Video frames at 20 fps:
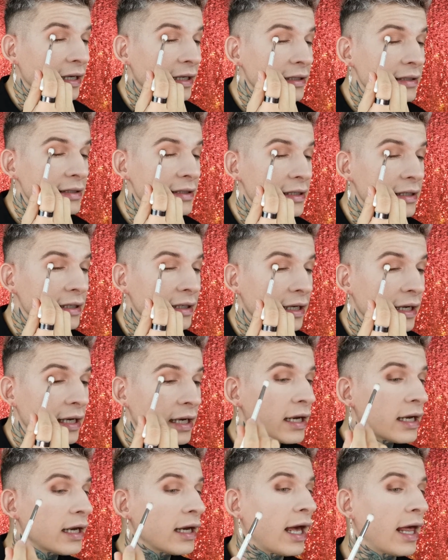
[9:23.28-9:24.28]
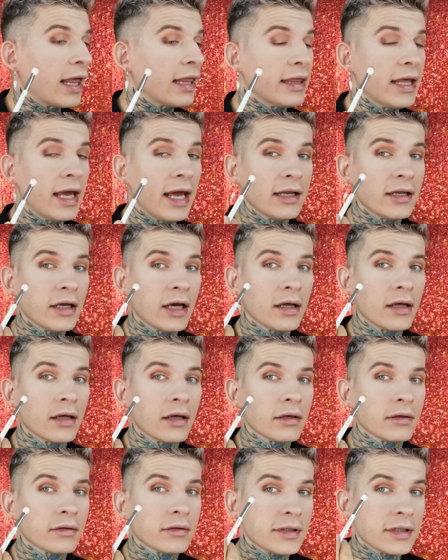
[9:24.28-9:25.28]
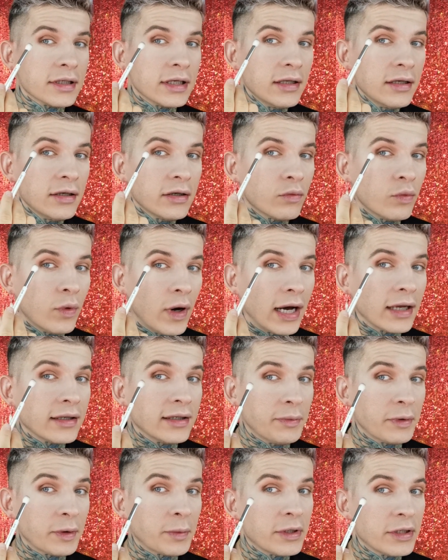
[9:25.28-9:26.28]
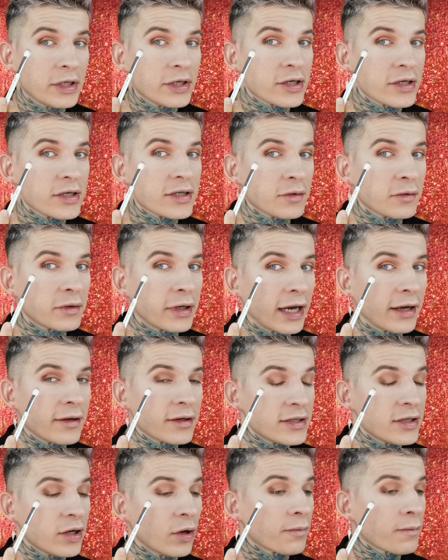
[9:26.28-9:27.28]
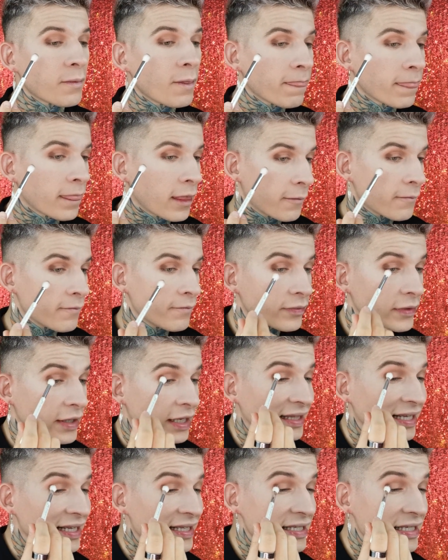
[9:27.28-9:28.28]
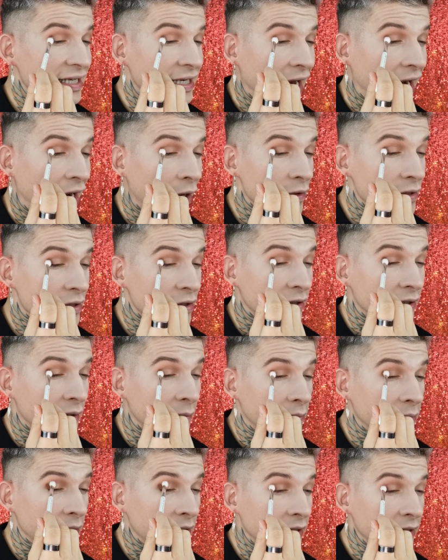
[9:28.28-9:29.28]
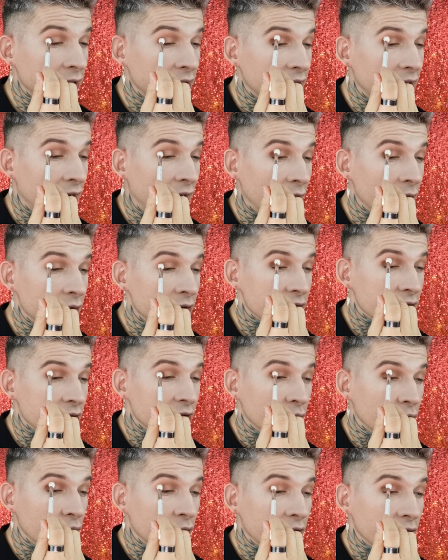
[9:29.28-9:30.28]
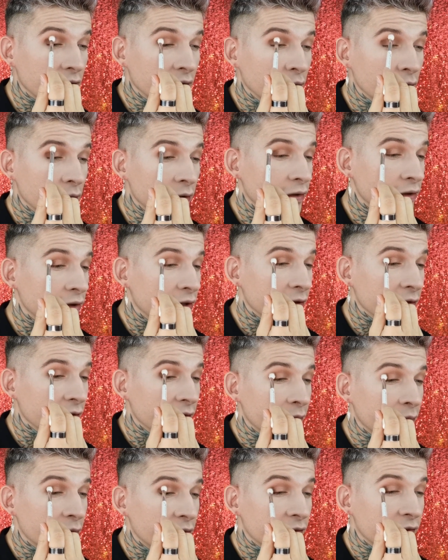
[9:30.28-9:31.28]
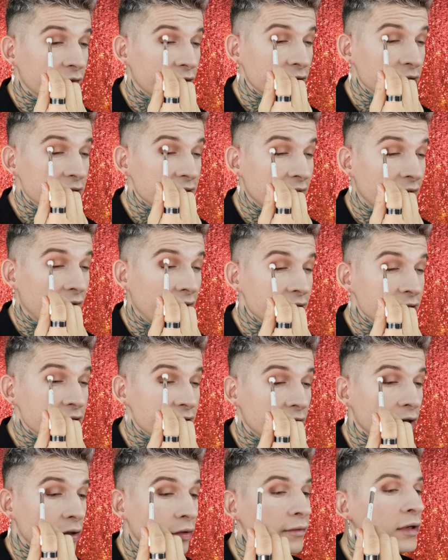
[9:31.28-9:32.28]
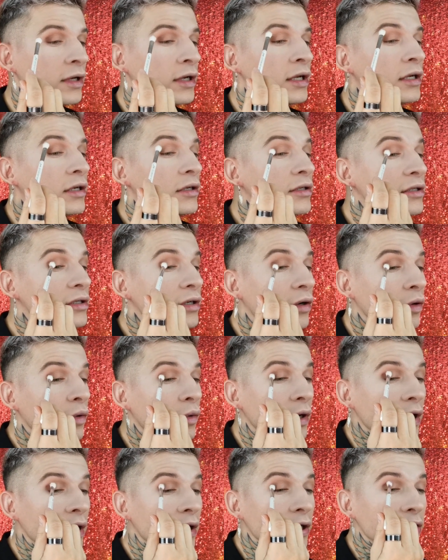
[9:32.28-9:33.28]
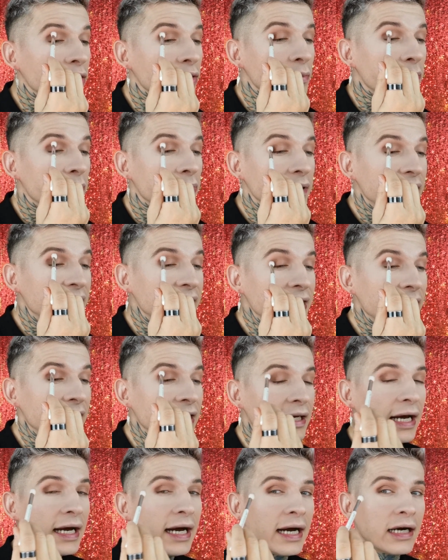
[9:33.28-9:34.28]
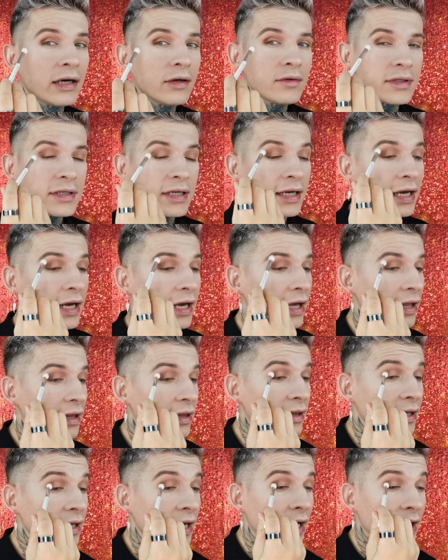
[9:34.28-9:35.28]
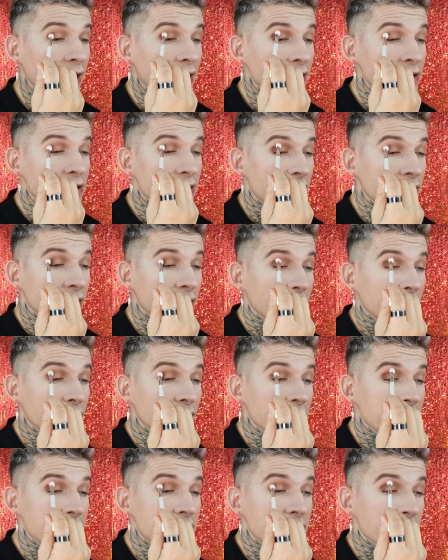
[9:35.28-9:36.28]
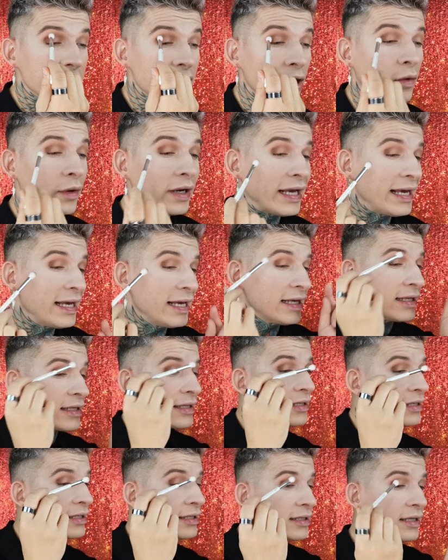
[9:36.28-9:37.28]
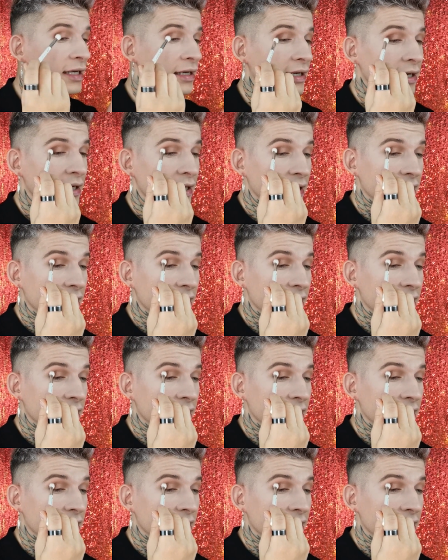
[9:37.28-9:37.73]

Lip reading: it, and then see, wow, the pigmentation is okay. So let's see how it's gonna blend and how it's gonna work with the first eyeshadow. So you're blending it out, and the eyeshadow needs to go in